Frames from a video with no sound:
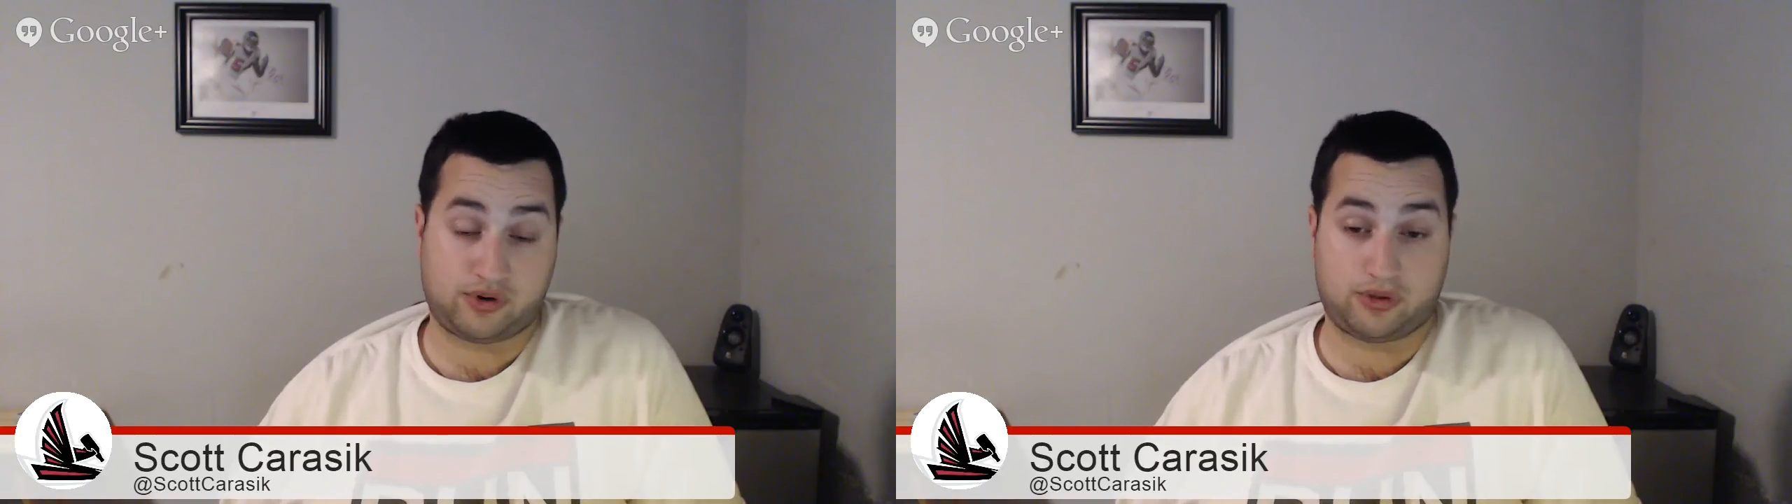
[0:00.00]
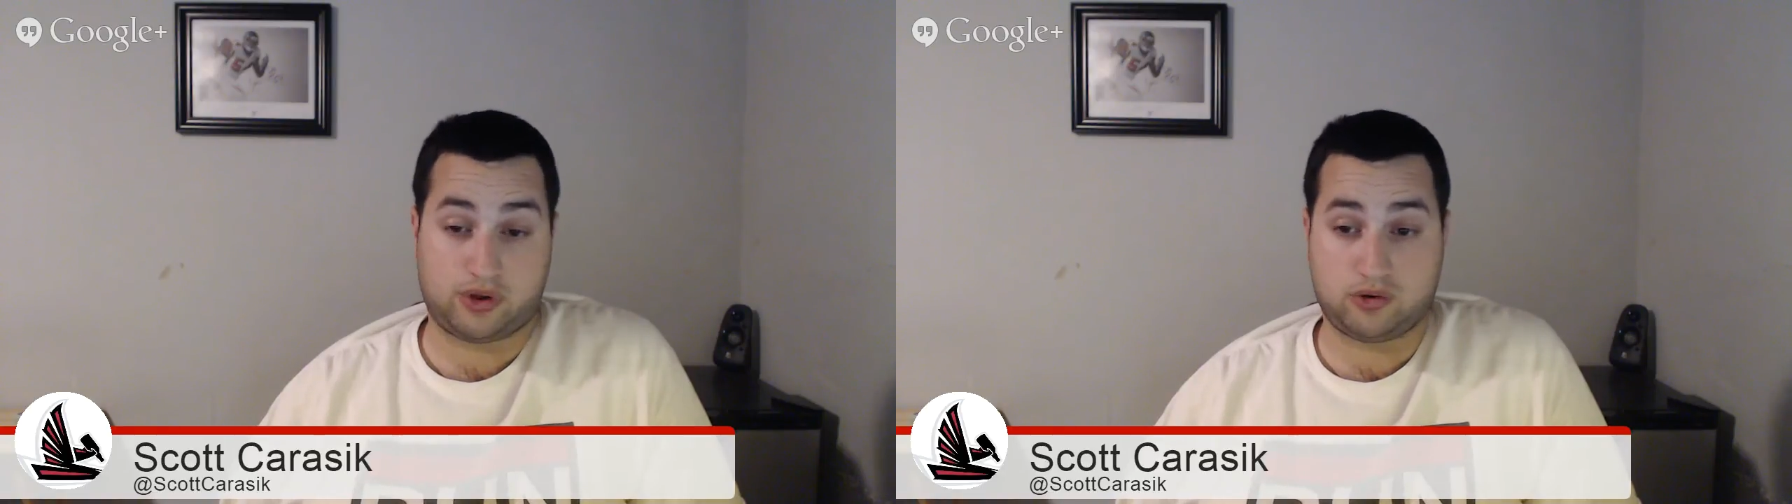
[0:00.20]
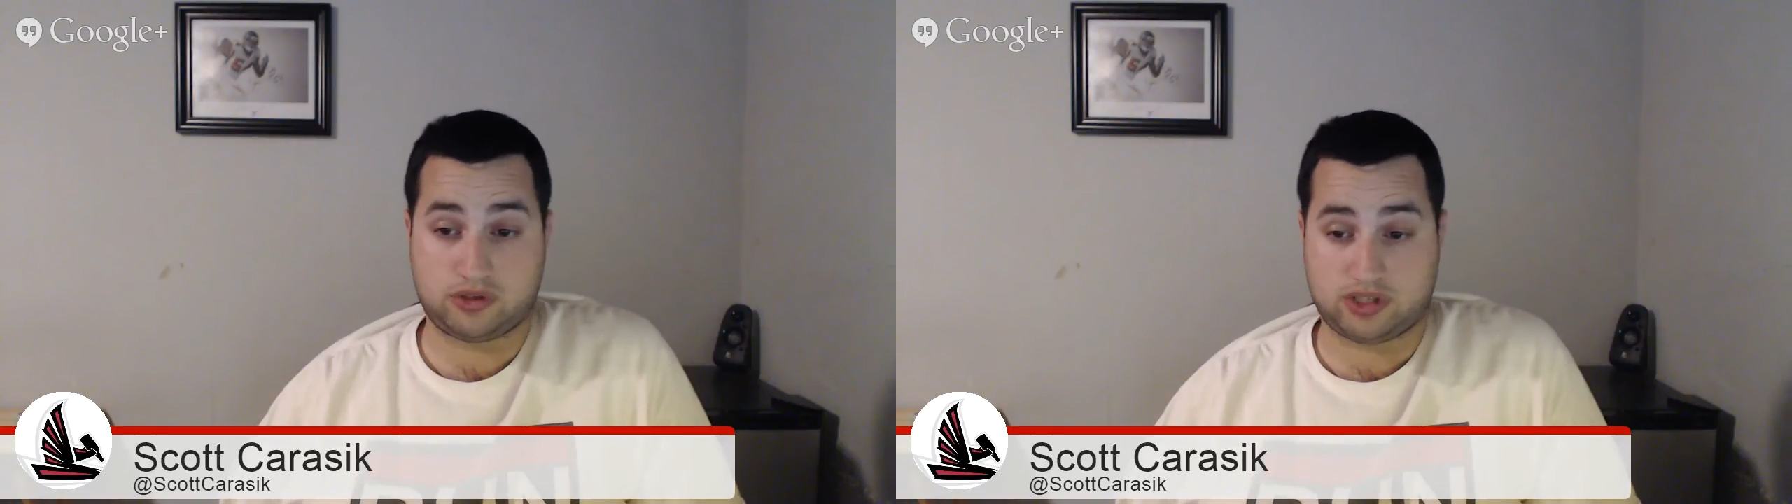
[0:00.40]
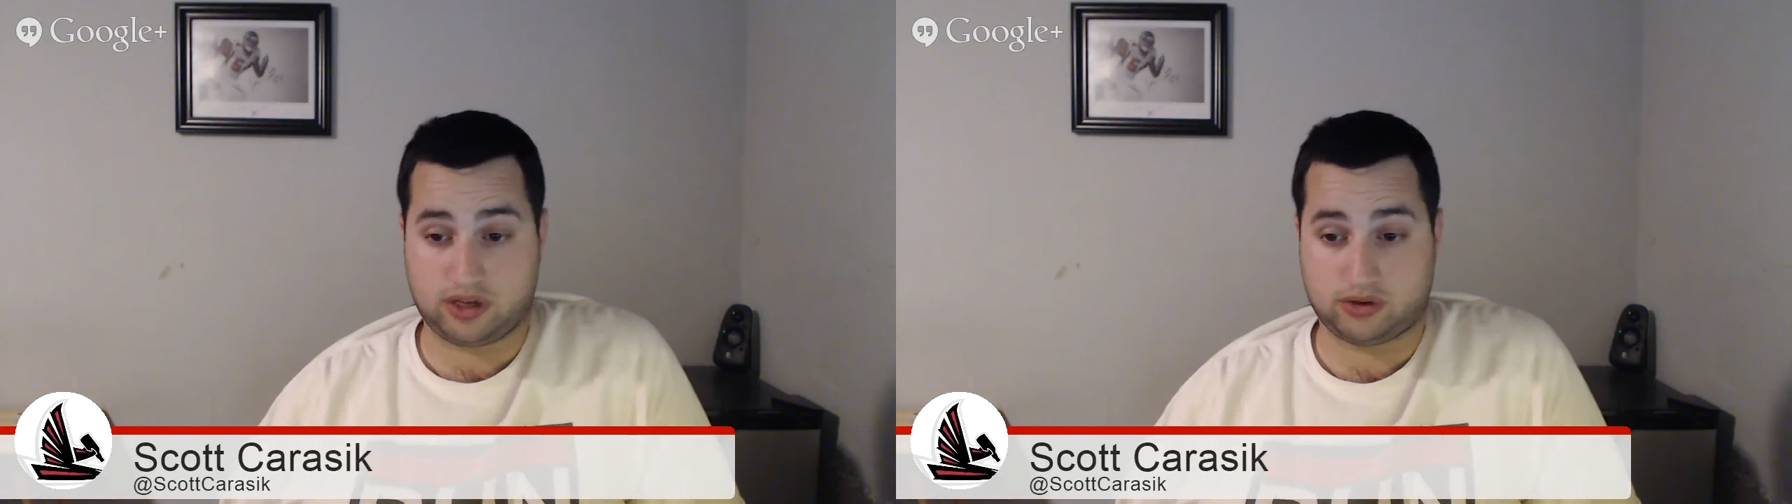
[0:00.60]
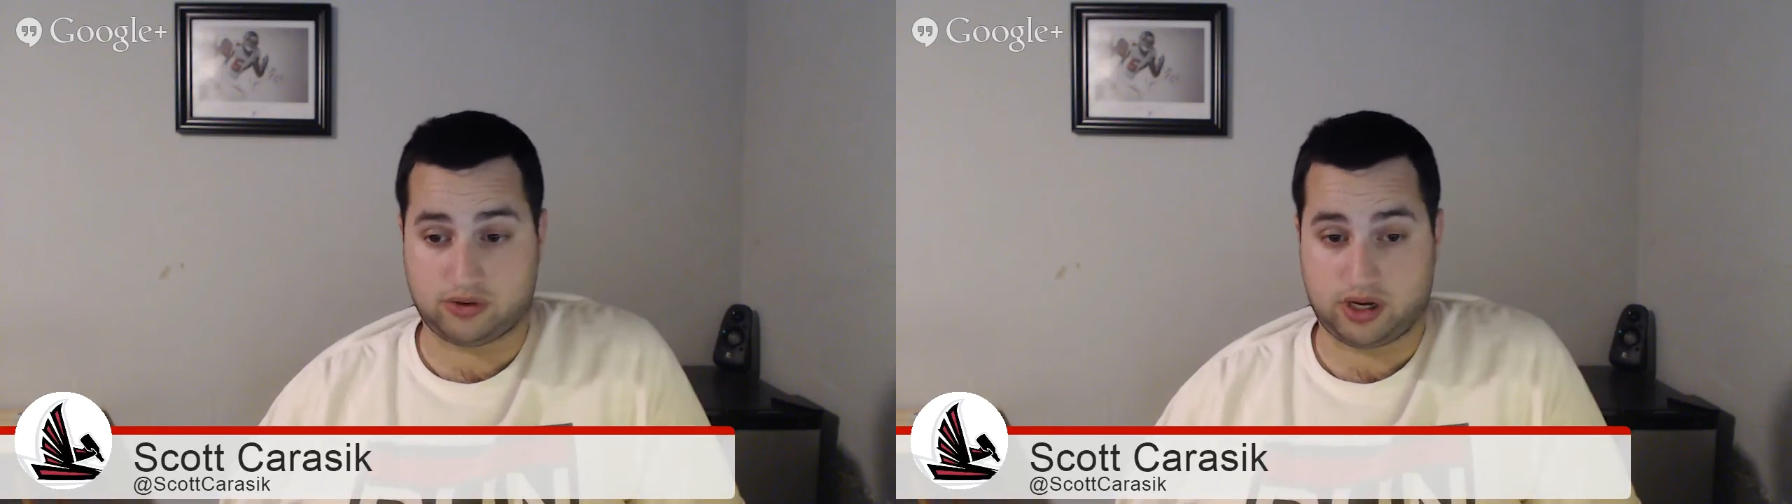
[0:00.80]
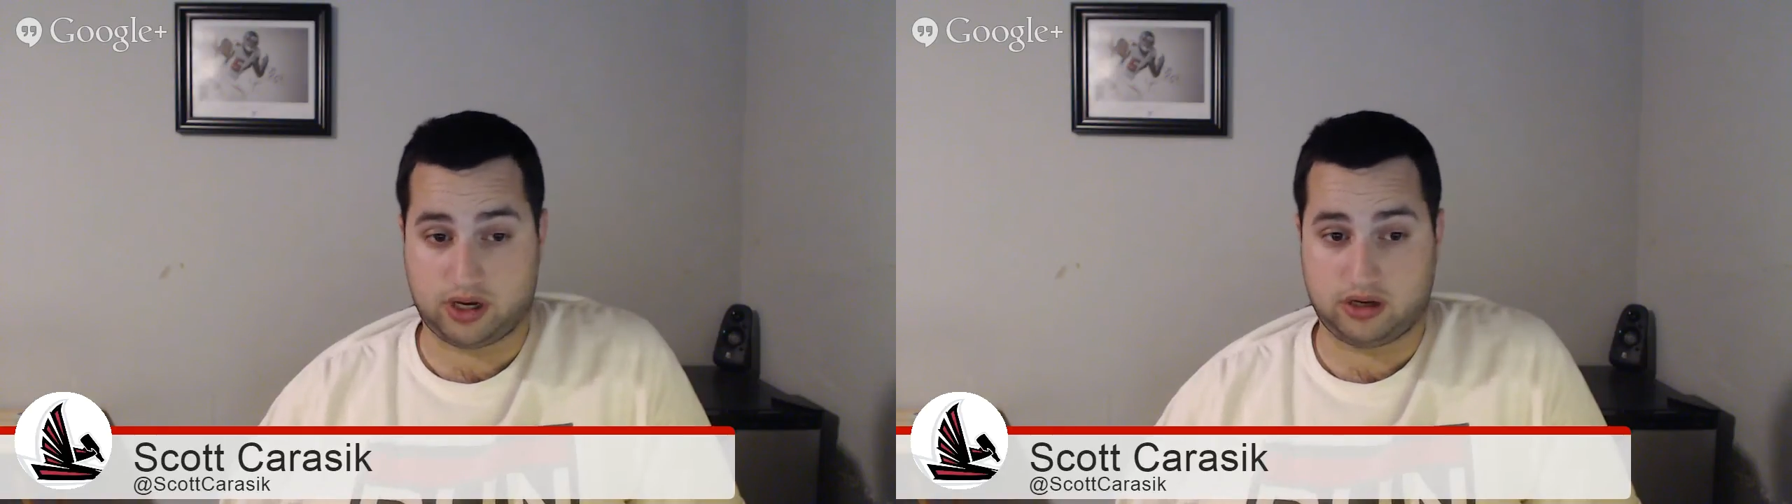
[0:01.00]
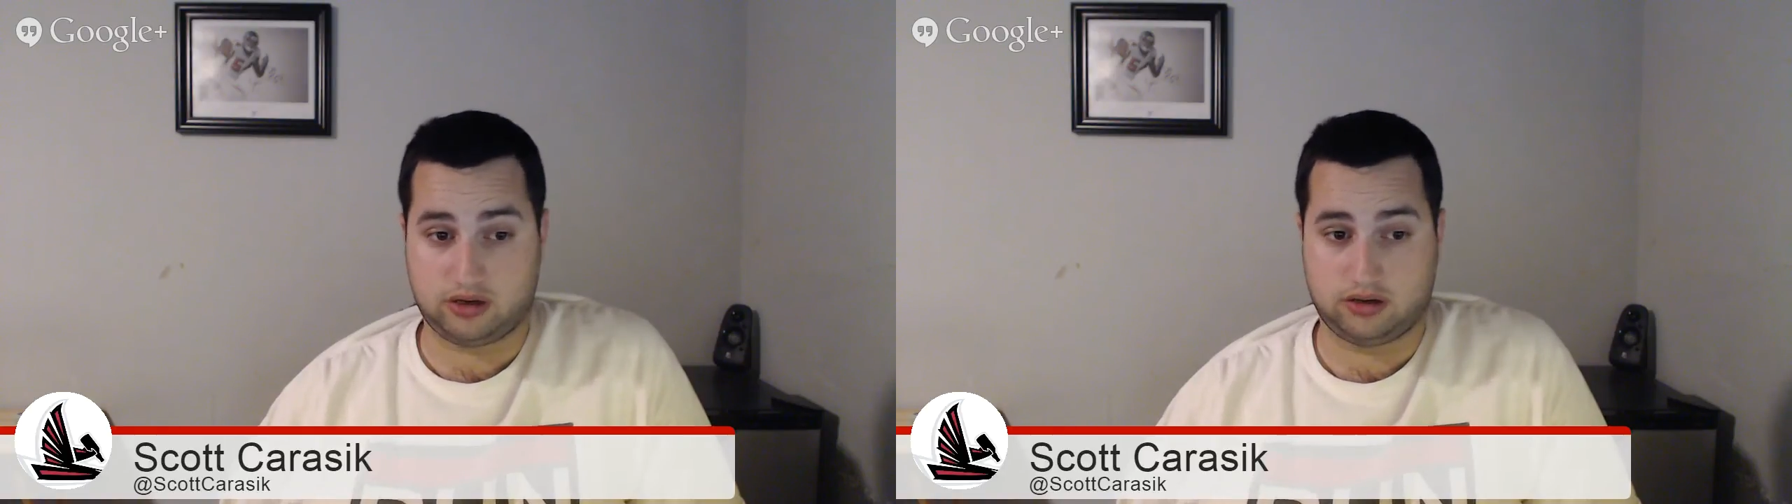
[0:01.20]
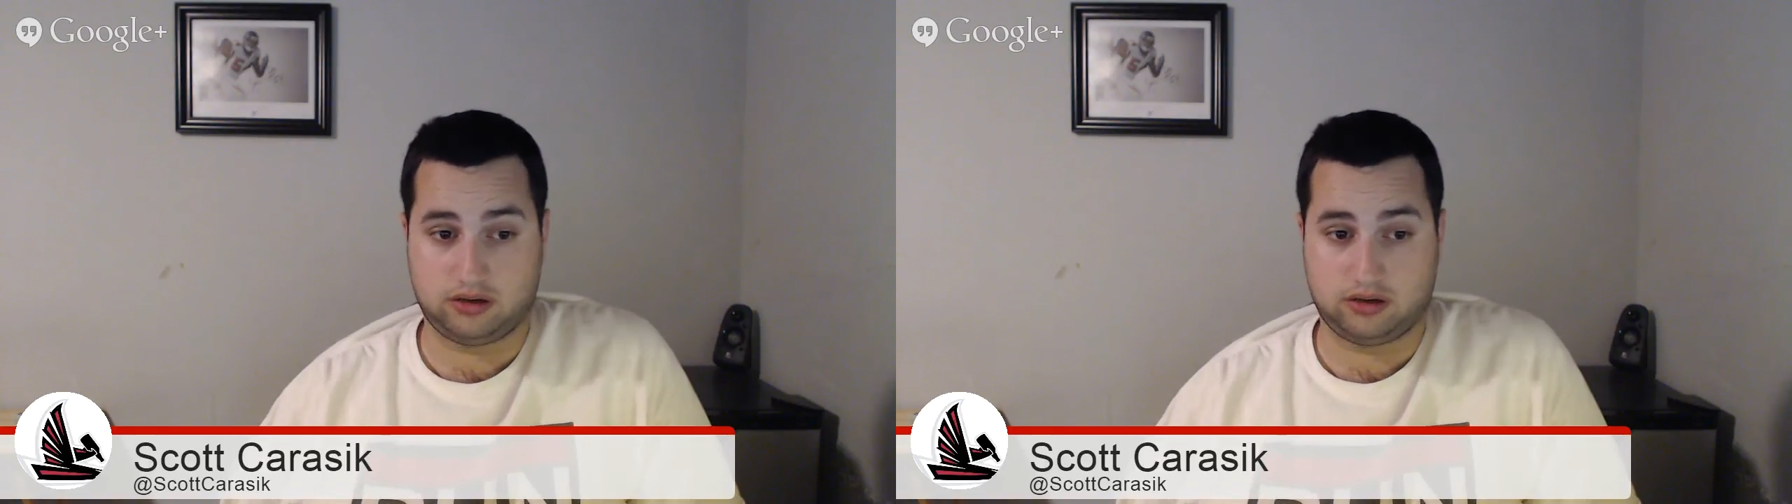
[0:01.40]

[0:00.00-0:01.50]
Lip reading: those deals are done,